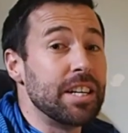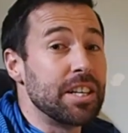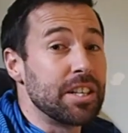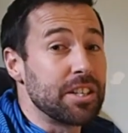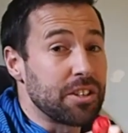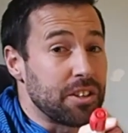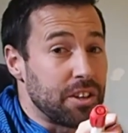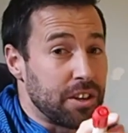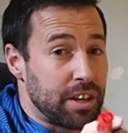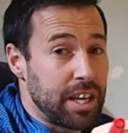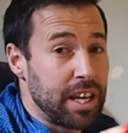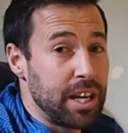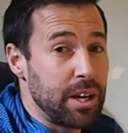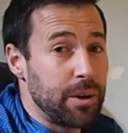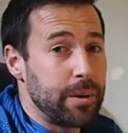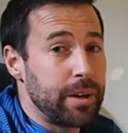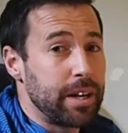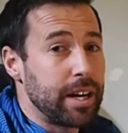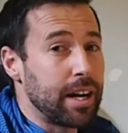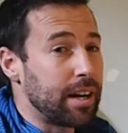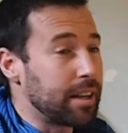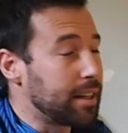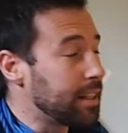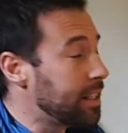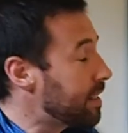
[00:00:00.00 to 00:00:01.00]
So here we
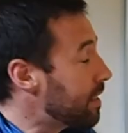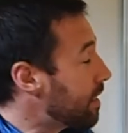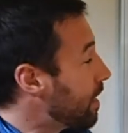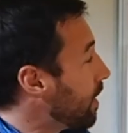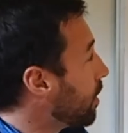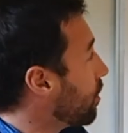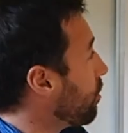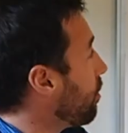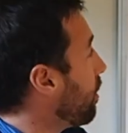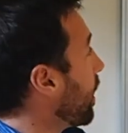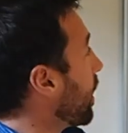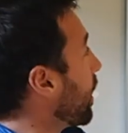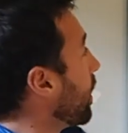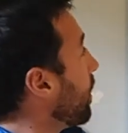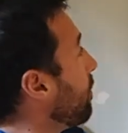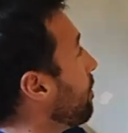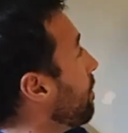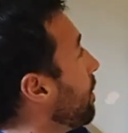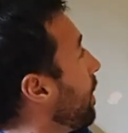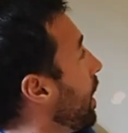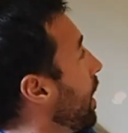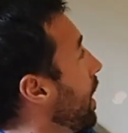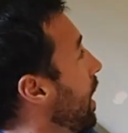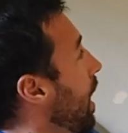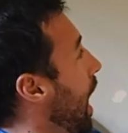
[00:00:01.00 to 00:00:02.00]
are, let's get cracking.
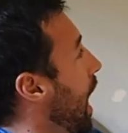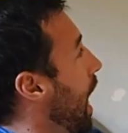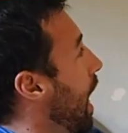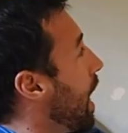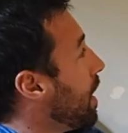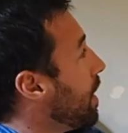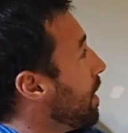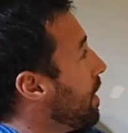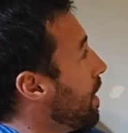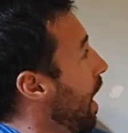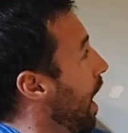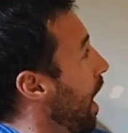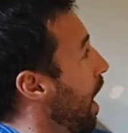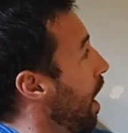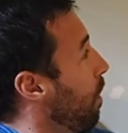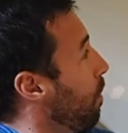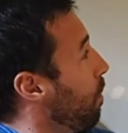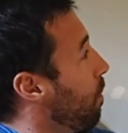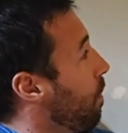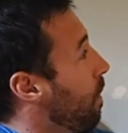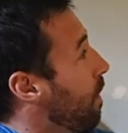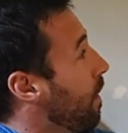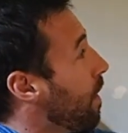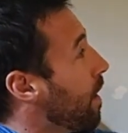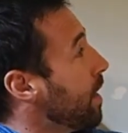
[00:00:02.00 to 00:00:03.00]
Nā
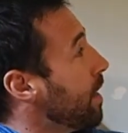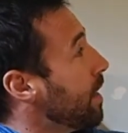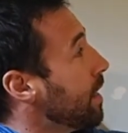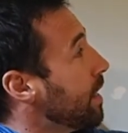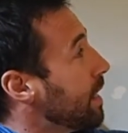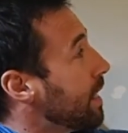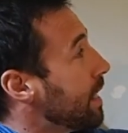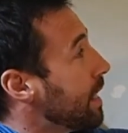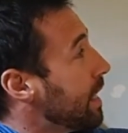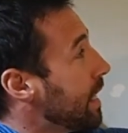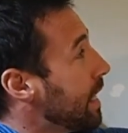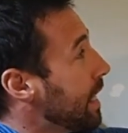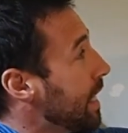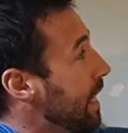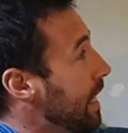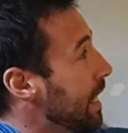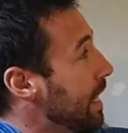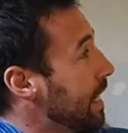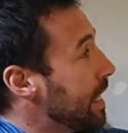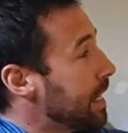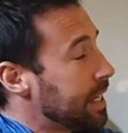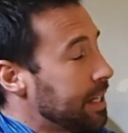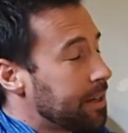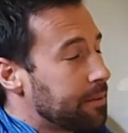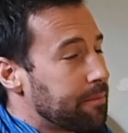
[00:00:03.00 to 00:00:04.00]
wai
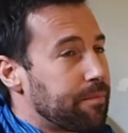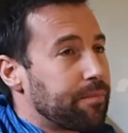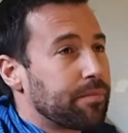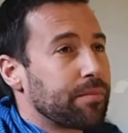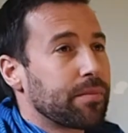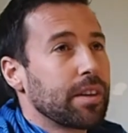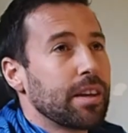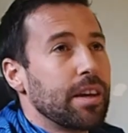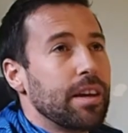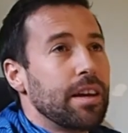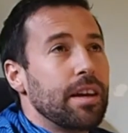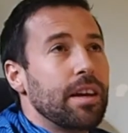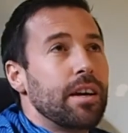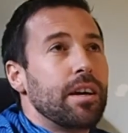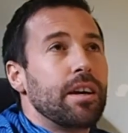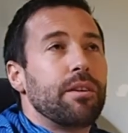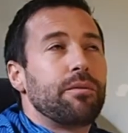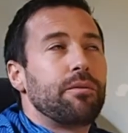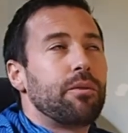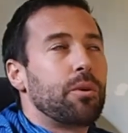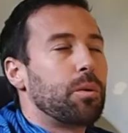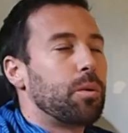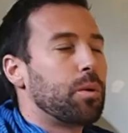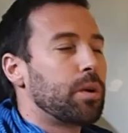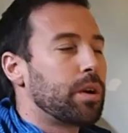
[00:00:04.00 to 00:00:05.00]
I.
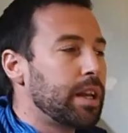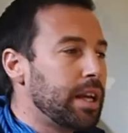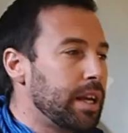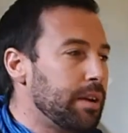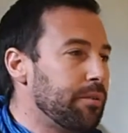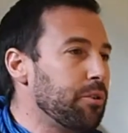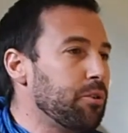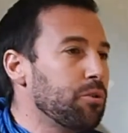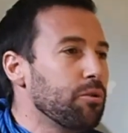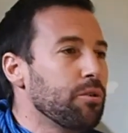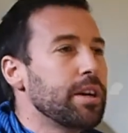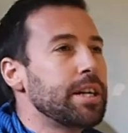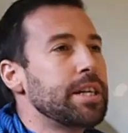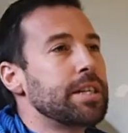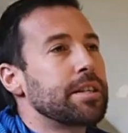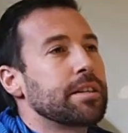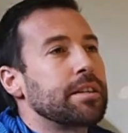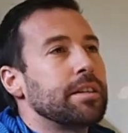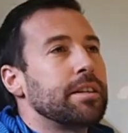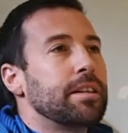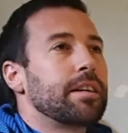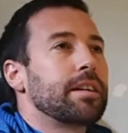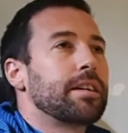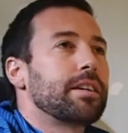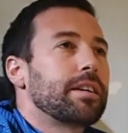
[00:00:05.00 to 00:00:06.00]
For whatever
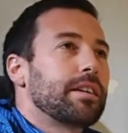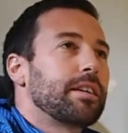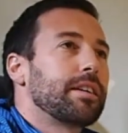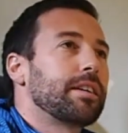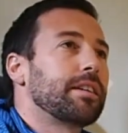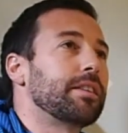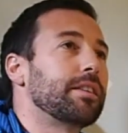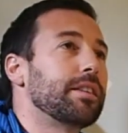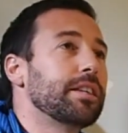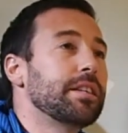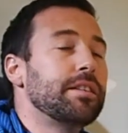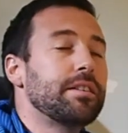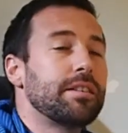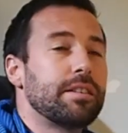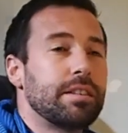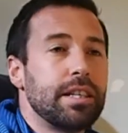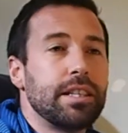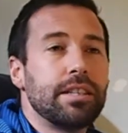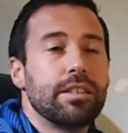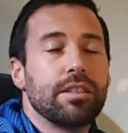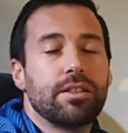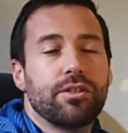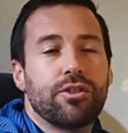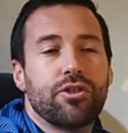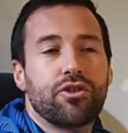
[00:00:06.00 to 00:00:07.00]
reason, this
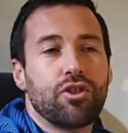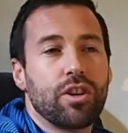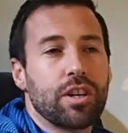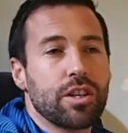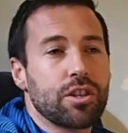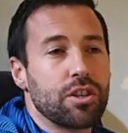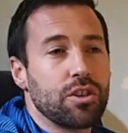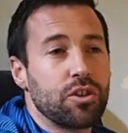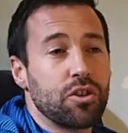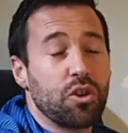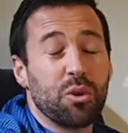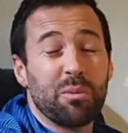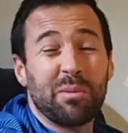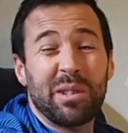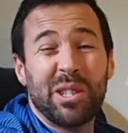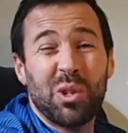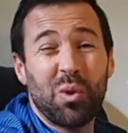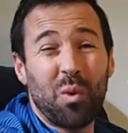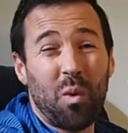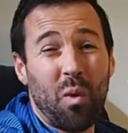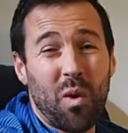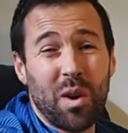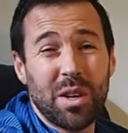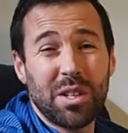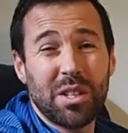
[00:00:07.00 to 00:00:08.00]
sentence structure took me
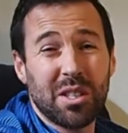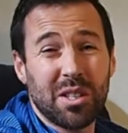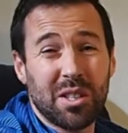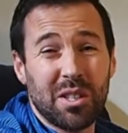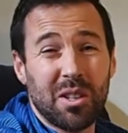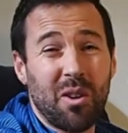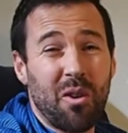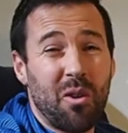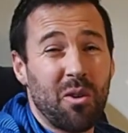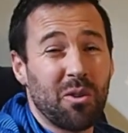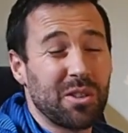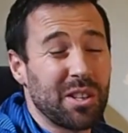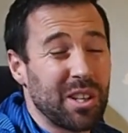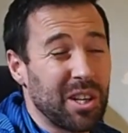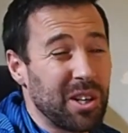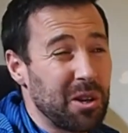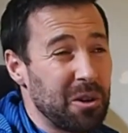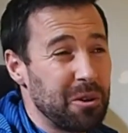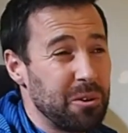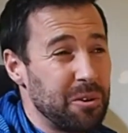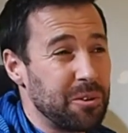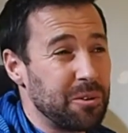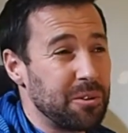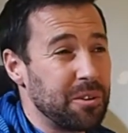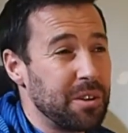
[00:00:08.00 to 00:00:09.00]
twice as long to
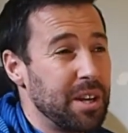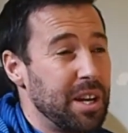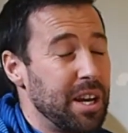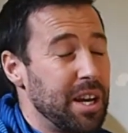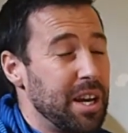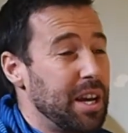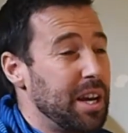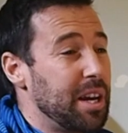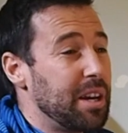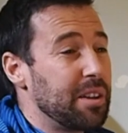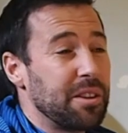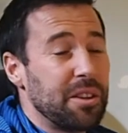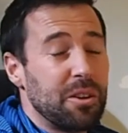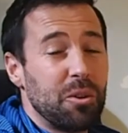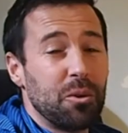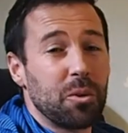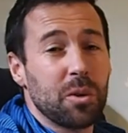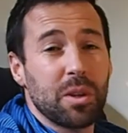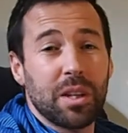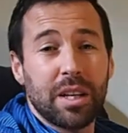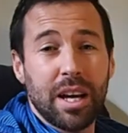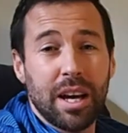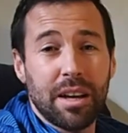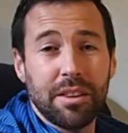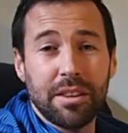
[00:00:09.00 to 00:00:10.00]
learn than all
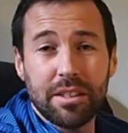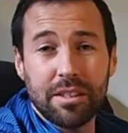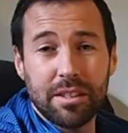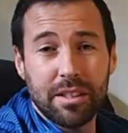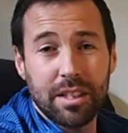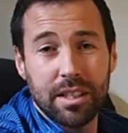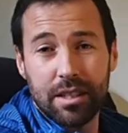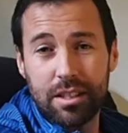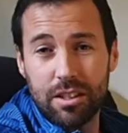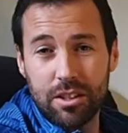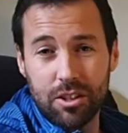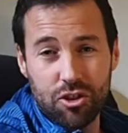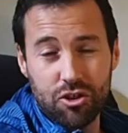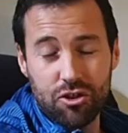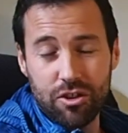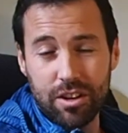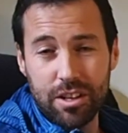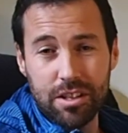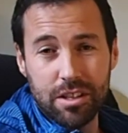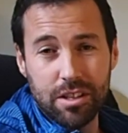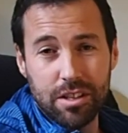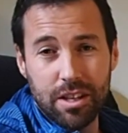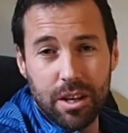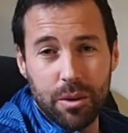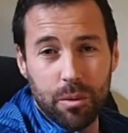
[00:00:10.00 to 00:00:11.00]
the other sentence
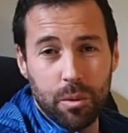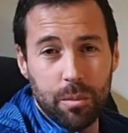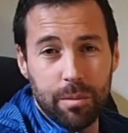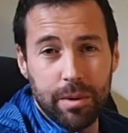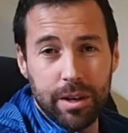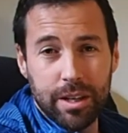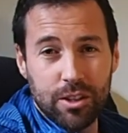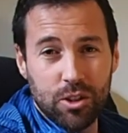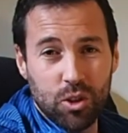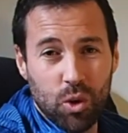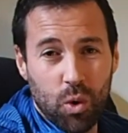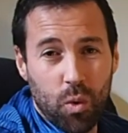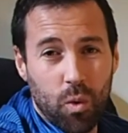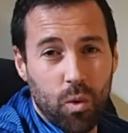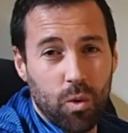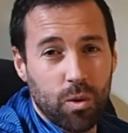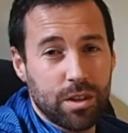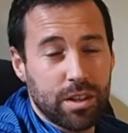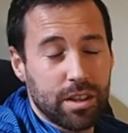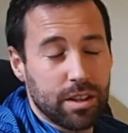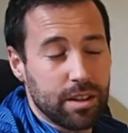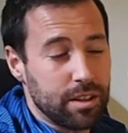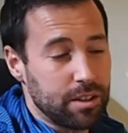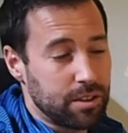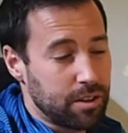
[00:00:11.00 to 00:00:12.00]
structures that were being taught
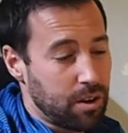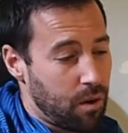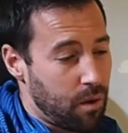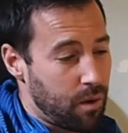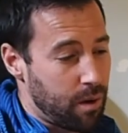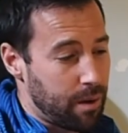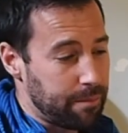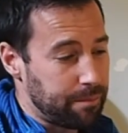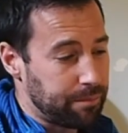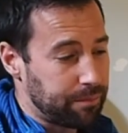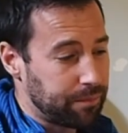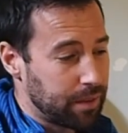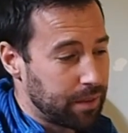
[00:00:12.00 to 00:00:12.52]
at the time.